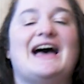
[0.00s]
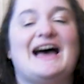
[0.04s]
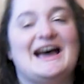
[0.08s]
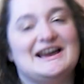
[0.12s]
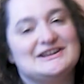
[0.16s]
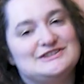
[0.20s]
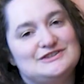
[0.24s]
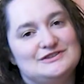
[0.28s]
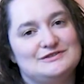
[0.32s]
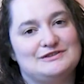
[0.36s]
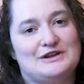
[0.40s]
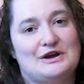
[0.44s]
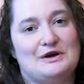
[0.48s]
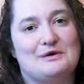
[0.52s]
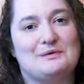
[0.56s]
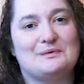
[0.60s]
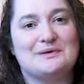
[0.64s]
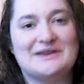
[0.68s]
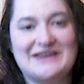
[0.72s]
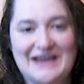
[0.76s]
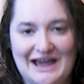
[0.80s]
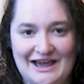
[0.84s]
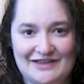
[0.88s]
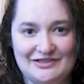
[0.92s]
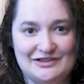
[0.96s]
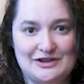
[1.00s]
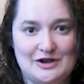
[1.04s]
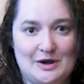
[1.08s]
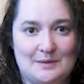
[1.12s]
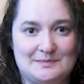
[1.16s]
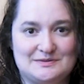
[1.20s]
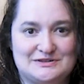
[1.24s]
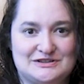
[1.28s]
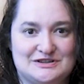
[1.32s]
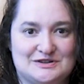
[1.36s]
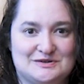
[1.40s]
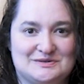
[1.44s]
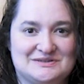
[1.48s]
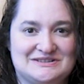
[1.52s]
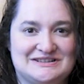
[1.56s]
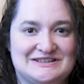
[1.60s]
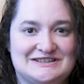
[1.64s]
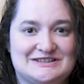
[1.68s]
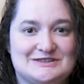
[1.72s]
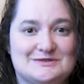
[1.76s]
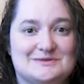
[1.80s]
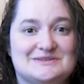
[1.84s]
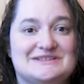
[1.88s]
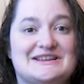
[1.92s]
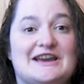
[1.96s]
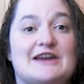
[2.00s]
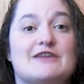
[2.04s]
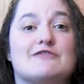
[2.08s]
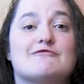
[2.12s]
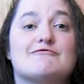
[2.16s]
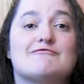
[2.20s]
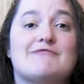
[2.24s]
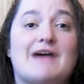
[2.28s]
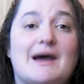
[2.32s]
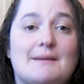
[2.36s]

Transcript: As you know, we had the opportunity to attend